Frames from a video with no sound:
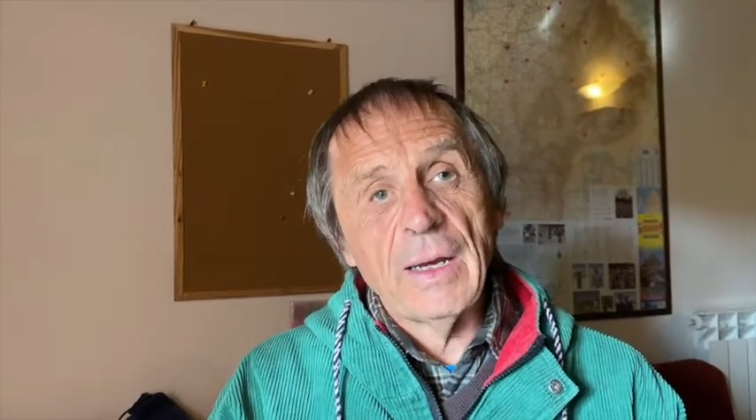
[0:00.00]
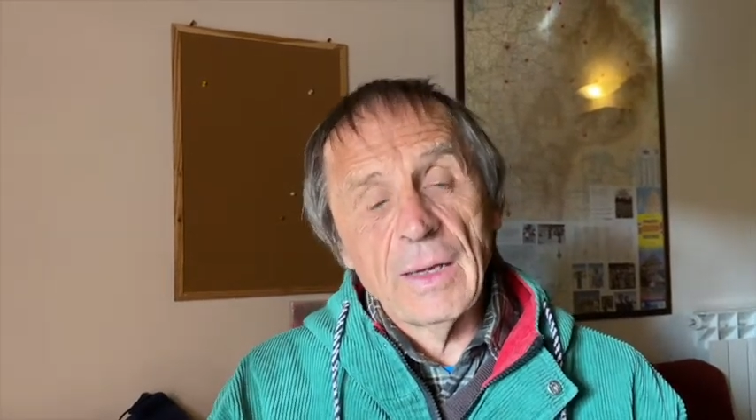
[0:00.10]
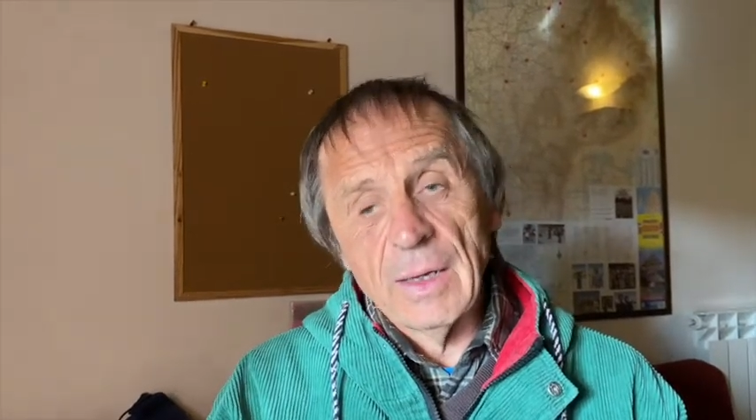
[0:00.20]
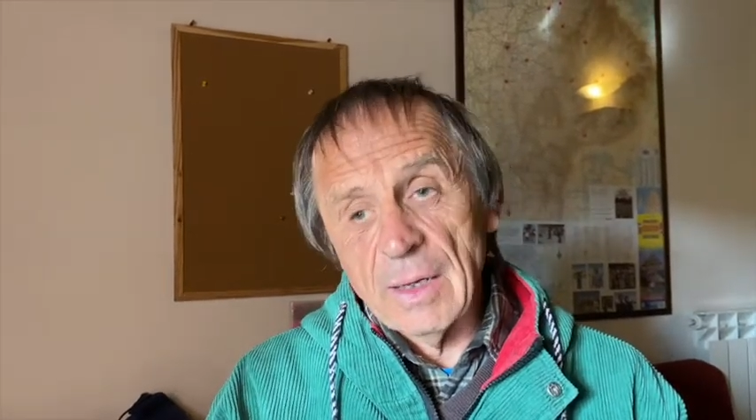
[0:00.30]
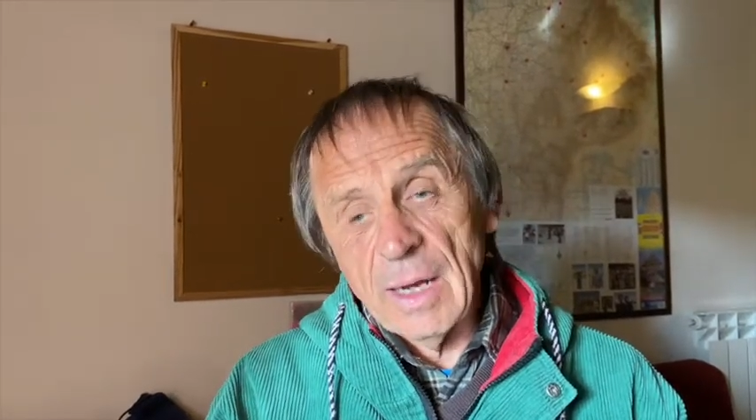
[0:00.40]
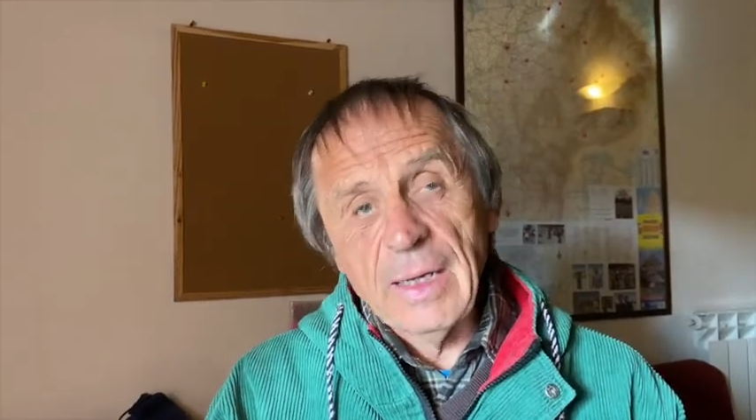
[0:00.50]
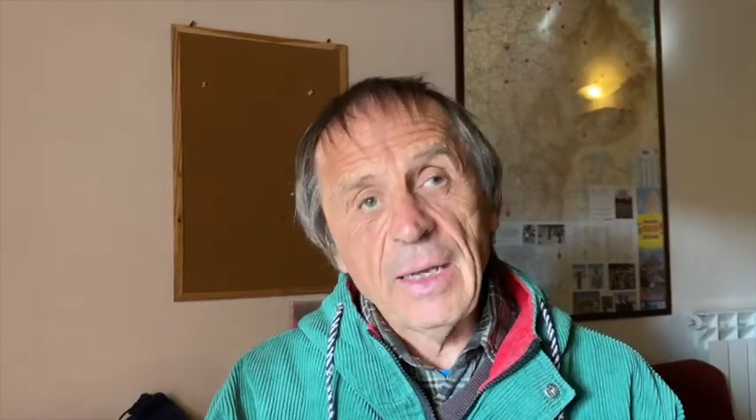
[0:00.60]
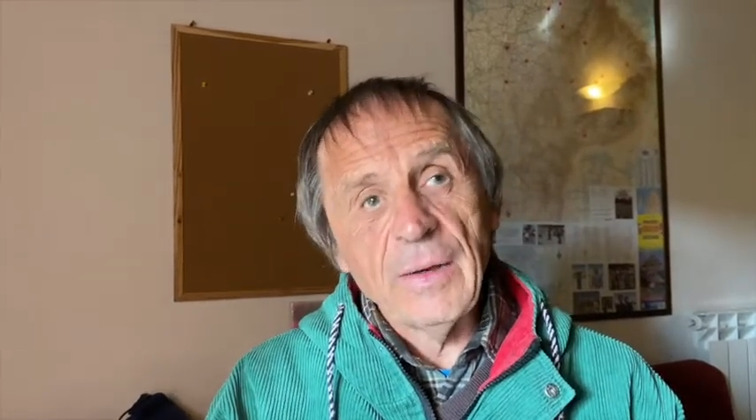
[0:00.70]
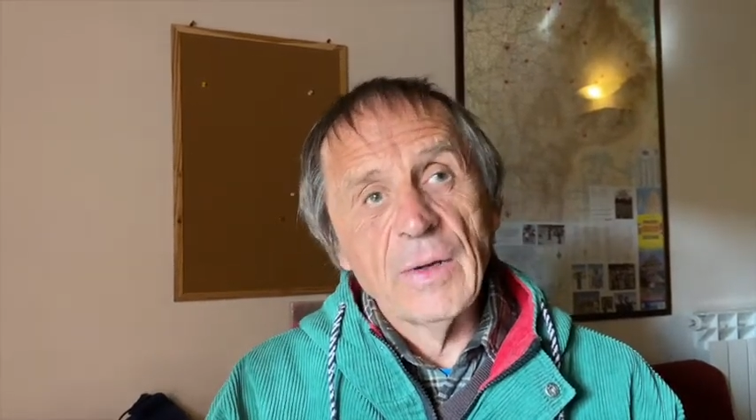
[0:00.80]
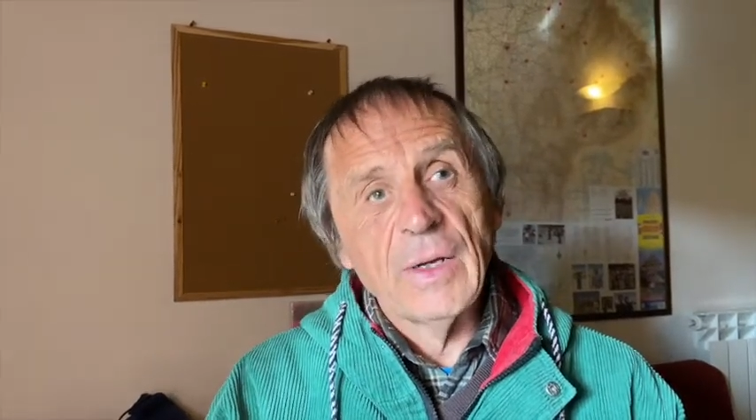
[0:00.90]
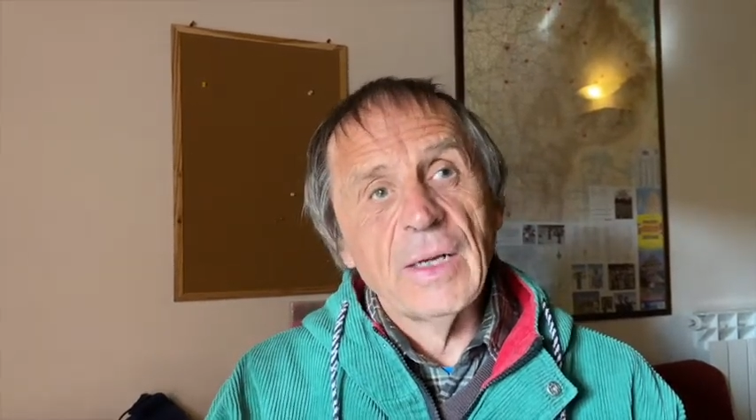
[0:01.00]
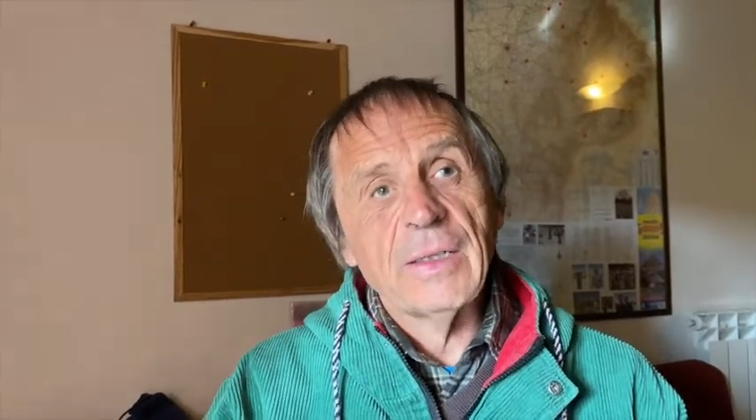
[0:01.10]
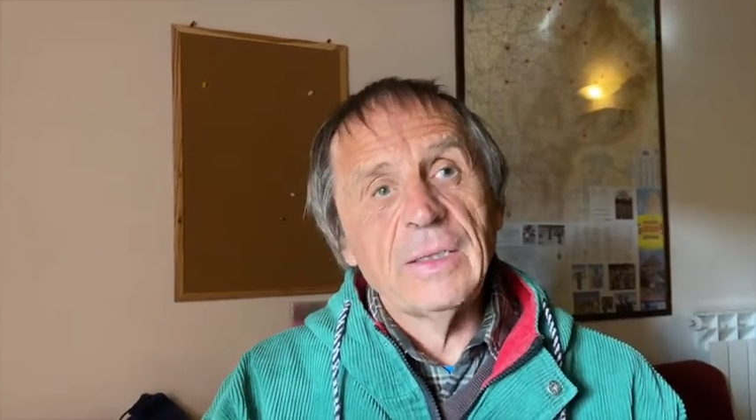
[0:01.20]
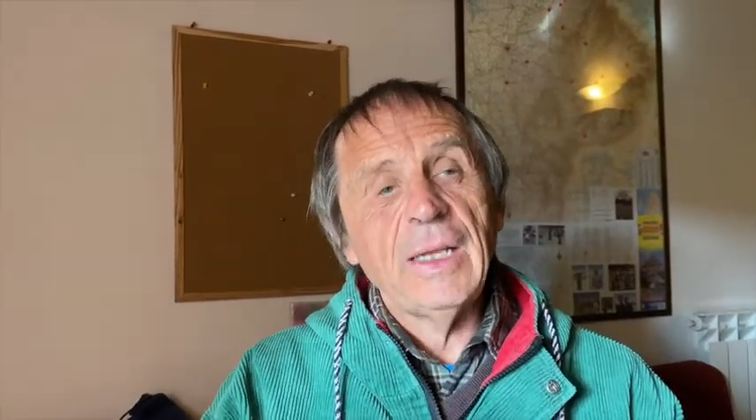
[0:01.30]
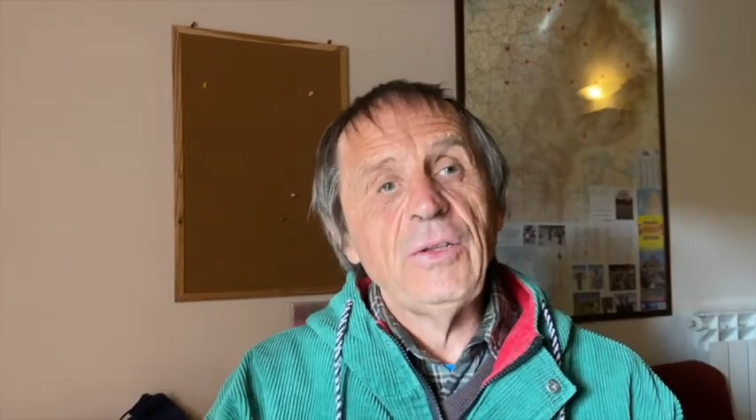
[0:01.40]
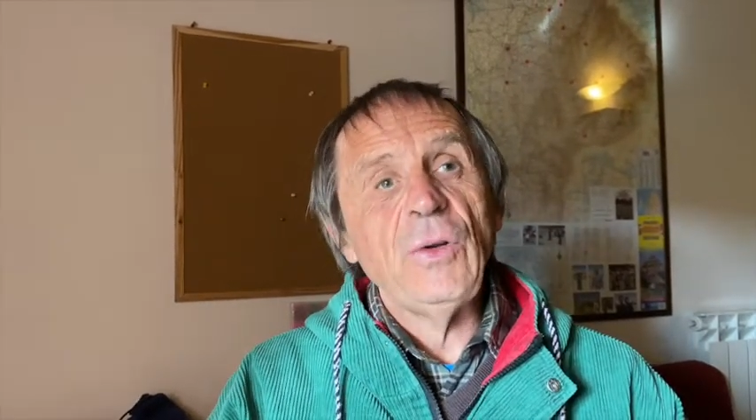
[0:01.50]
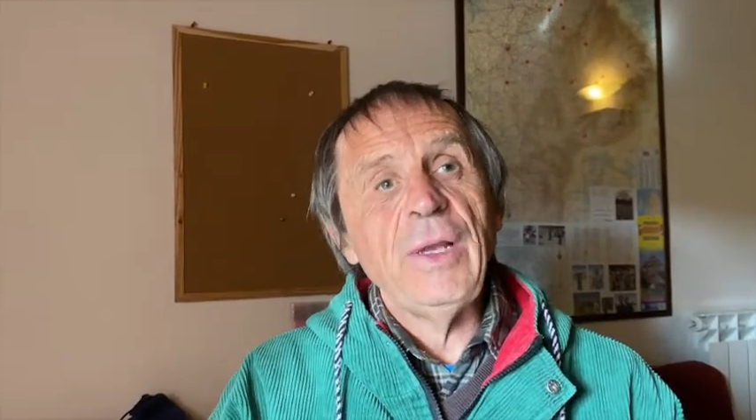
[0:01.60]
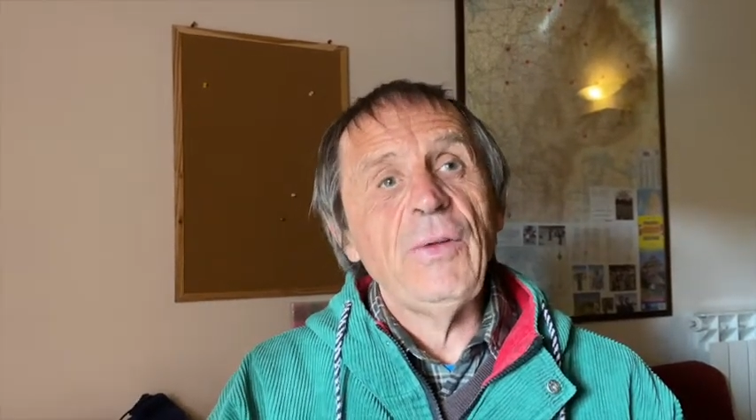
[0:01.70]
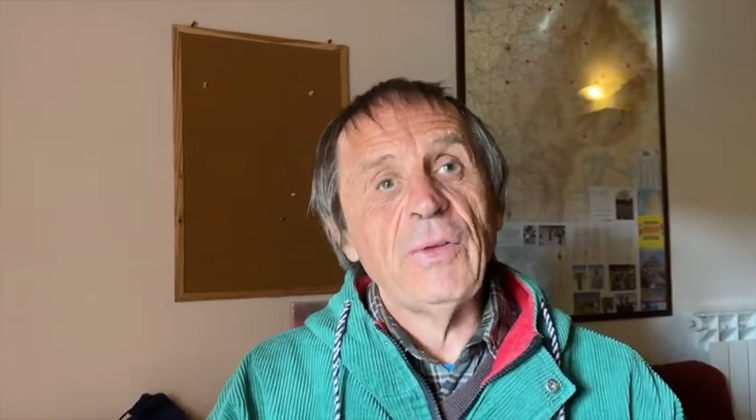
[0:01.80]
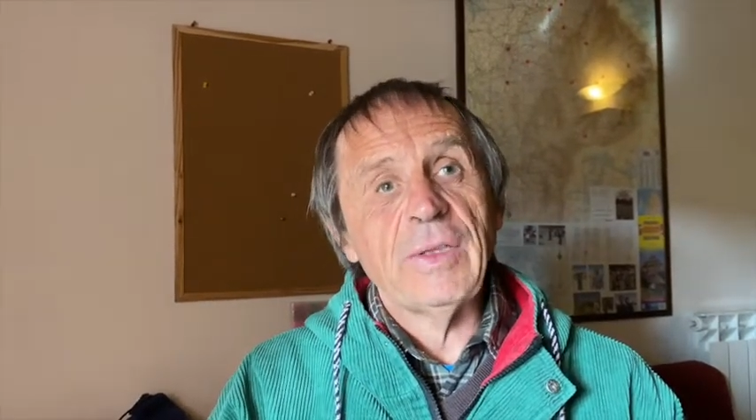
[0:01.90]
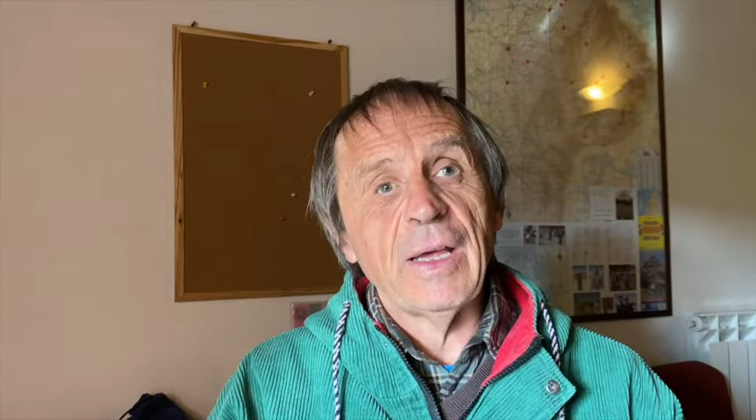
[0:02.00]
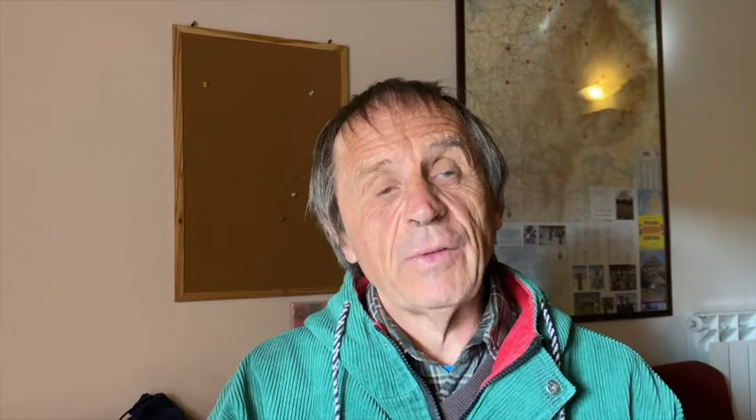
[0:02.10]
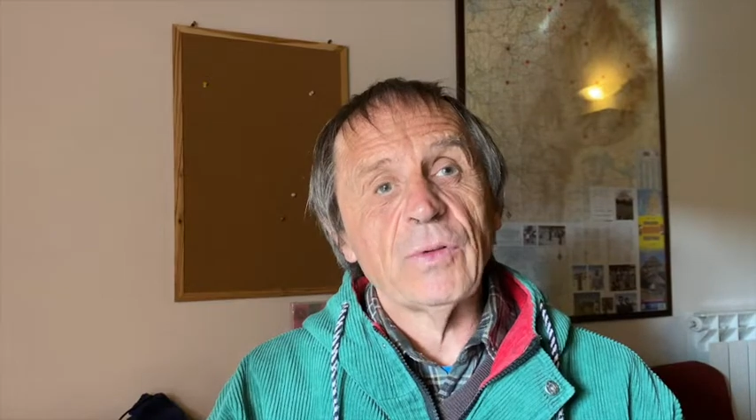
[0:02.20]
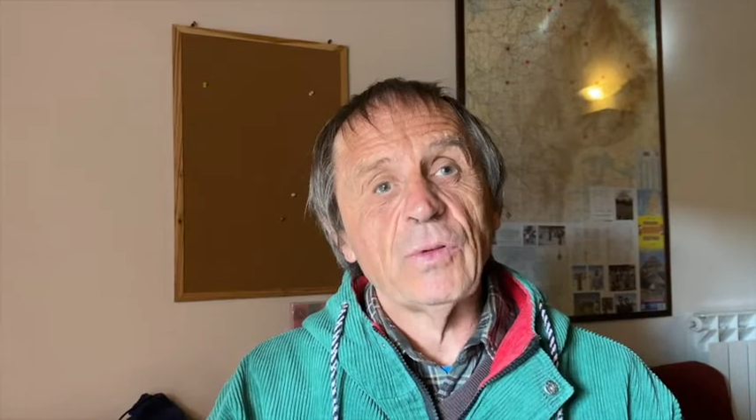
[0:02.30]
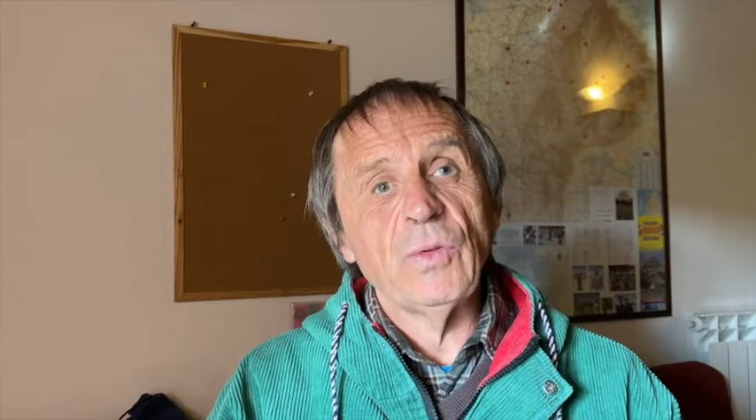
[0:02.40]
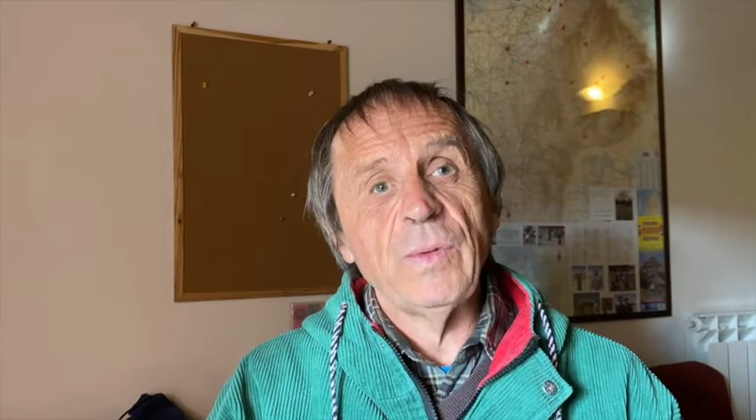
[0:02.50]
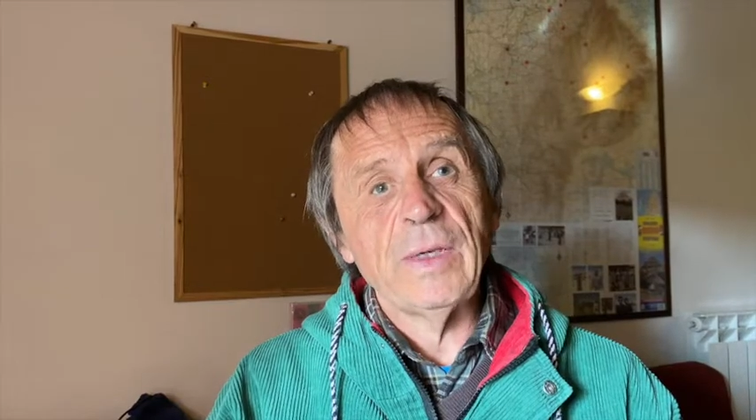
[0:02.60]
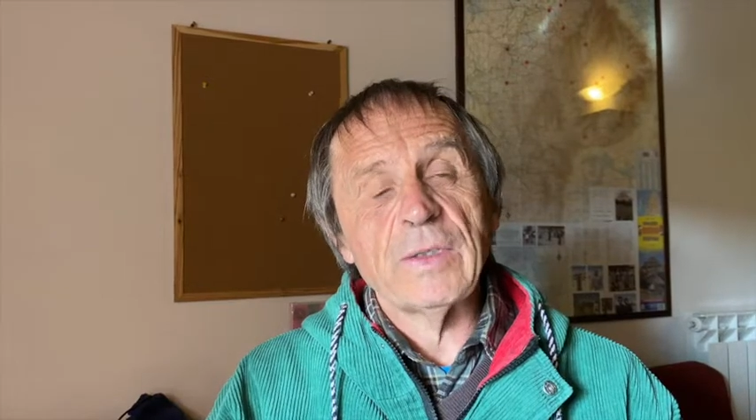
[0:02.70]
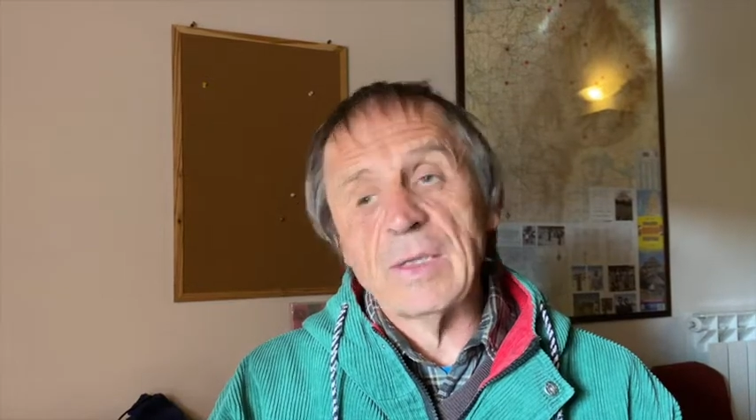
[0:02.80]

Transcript: honey, and then you leave it there for 2 weeks,